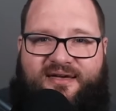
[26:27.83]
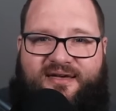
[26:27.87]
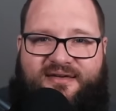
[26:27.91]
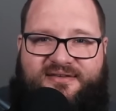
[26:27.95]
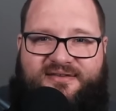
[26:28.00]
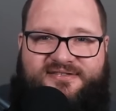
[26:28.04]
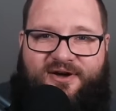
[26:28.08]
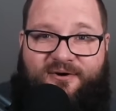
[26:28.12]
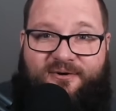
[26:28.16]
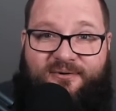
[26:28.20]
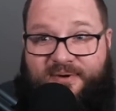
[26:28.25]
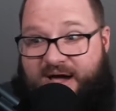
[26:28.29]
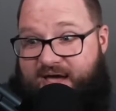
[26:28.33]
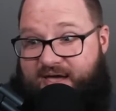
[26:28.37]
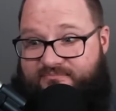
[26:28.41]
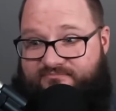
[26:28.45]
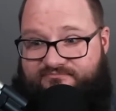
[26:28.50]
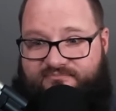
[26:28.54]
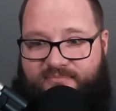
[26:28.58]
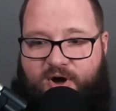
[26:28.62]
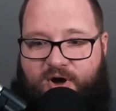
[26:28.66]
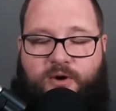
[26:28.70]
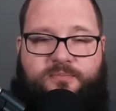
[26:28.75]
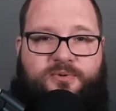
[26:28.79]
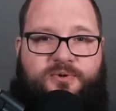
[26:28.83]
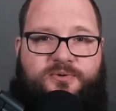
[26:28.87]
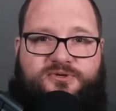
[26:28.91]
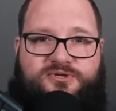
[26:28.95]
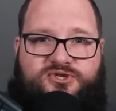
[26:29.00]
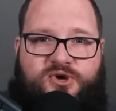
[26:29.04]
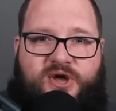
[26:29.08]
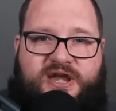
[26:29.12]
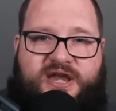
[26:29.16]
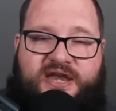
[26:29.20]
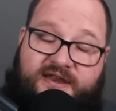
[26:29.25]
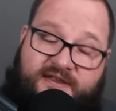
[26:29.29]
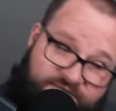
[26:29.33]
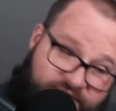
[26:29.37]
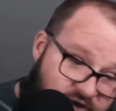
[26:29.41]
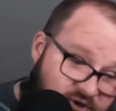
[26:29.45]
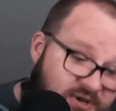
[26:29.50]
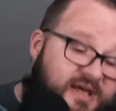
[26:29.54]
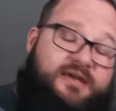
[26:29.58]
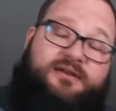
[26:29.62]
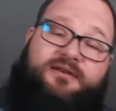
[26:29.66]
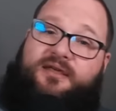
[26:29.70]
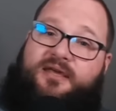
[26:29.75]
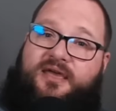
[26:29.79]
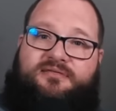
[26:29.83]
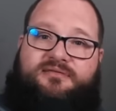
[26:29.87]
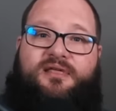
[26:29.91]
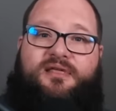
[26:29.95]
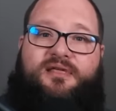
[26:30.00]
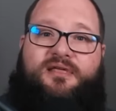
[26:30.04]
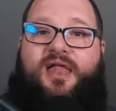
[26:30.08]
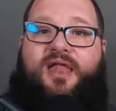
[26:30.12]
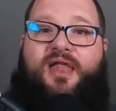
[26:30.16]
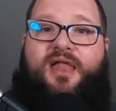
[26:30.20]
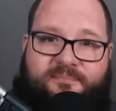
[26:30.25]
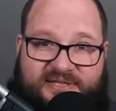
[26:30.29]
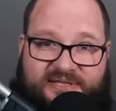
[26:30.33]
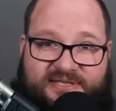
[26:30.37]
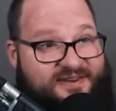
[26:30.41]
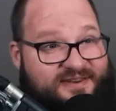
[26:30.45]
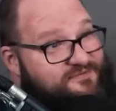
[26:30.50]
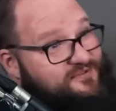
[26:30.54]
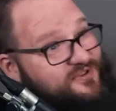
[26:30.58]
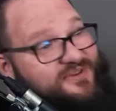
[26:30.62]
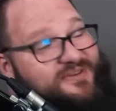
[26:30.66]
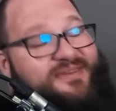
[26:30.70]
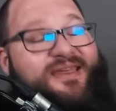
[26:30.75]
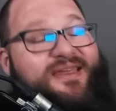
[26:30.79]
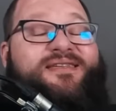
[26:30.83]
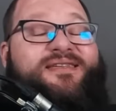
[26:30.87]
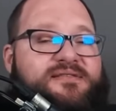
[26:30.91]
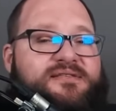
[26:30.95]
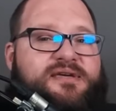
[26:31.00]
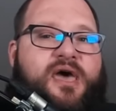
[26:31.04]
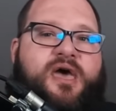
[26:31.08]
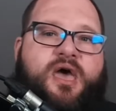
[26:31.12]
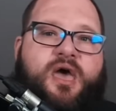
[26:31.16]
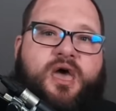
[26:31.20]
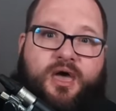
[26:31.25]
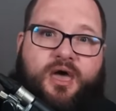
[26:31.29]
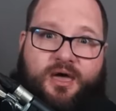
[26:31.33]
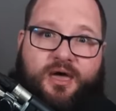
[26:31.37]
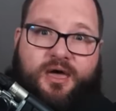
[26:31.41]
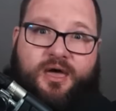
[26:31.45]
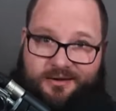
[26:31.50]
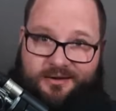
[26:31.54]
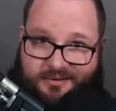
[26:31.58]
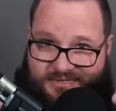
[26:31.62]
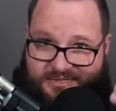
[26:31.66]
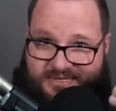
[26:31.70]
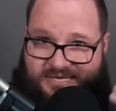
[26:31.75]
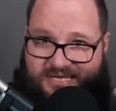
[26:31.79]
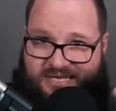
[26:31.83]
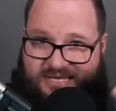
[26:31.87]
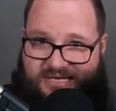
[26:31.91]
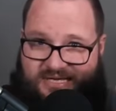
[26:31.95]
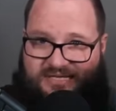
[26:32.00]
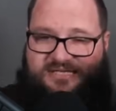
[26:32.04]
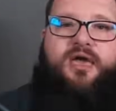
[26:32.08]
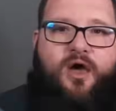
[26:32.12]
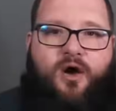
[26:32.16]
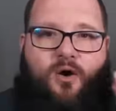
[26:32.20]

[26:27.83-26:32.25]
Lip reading: So I hope you enjoyed it. If you did, hit the like button. If you didn't, dislike.